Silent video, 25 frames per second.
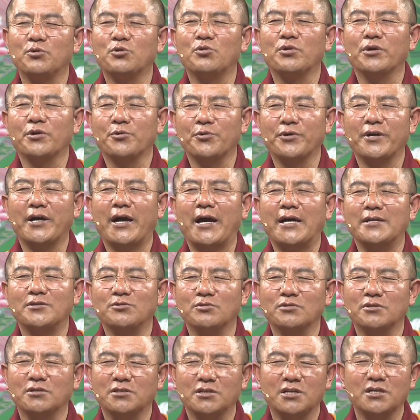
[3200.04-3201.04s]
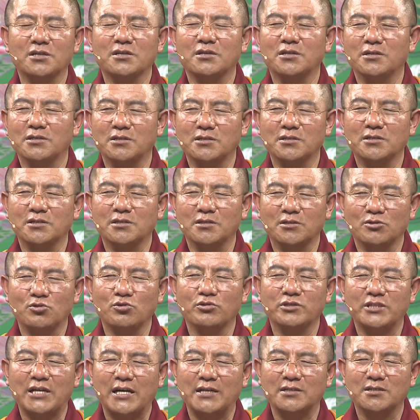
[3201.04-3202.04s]
Raksha then promised before
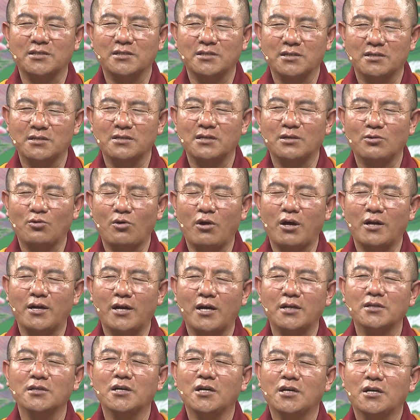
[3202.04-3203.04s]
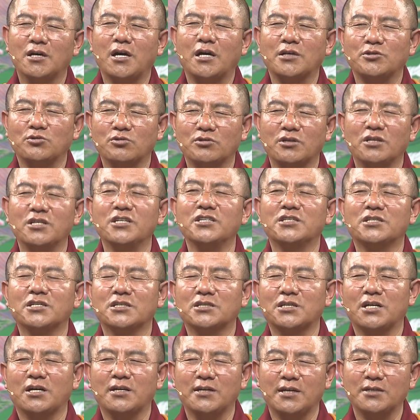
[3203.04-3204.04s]
Tara that no further harms
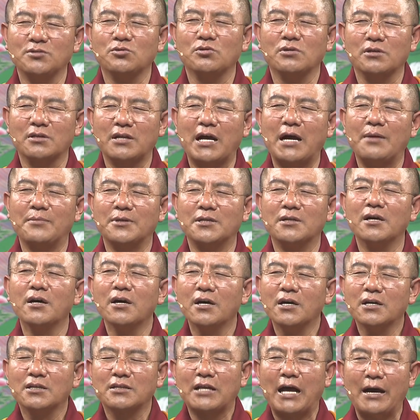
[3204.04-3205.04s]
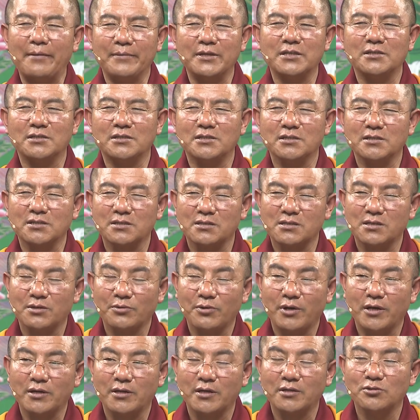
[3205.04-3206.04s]
would be imposed to the monastery and other
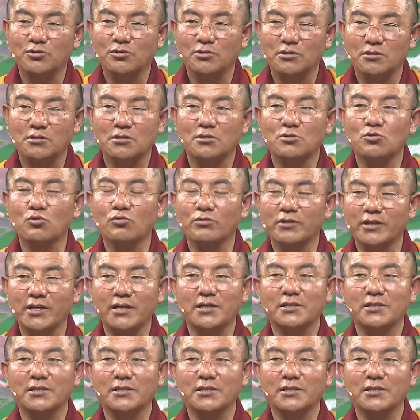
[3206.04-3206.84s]
monastics.